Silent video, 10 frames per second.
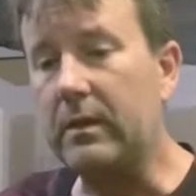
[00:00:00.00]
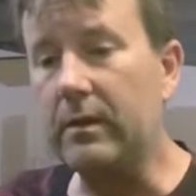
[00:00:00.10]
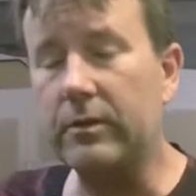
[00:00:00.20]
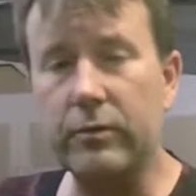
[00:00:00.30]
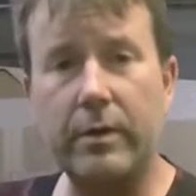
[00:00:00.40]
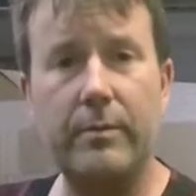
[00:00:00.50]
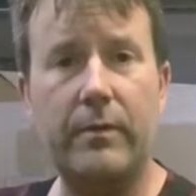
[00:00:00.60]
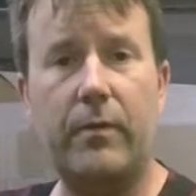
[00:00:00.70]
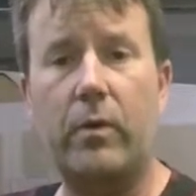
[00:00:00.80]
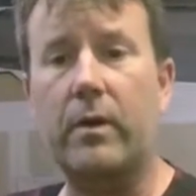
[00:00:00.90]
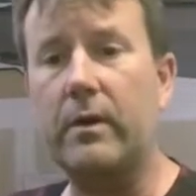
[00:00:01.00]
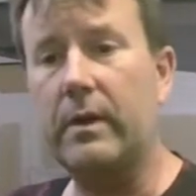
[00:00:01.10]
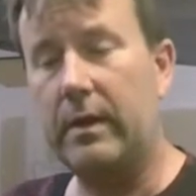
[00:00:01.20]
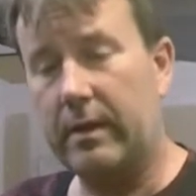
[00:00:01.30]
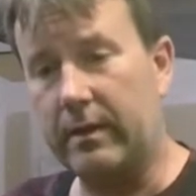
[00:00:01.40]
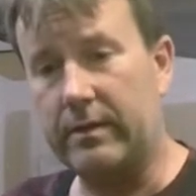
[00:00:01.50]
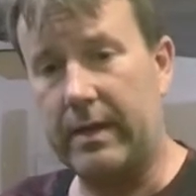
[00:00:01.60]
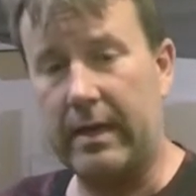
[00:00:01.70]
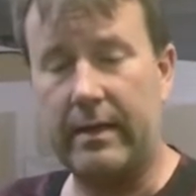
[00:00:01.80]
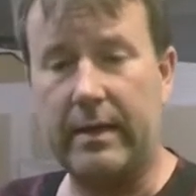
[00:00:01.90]
I was running before and
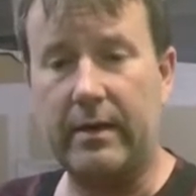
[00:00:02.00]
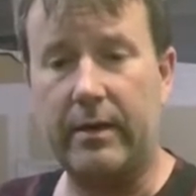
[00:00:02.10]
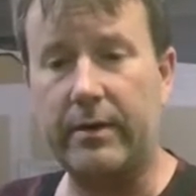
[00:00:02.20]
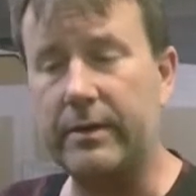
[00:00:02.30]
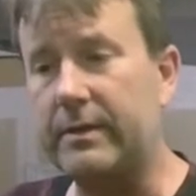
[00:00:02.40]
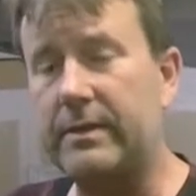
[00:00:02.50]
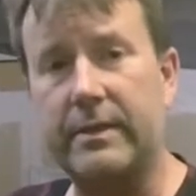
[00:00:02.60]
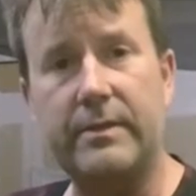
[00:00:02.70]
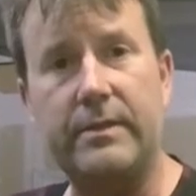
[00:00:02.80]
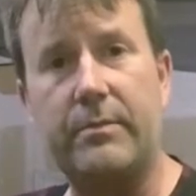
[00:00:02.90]
had that 160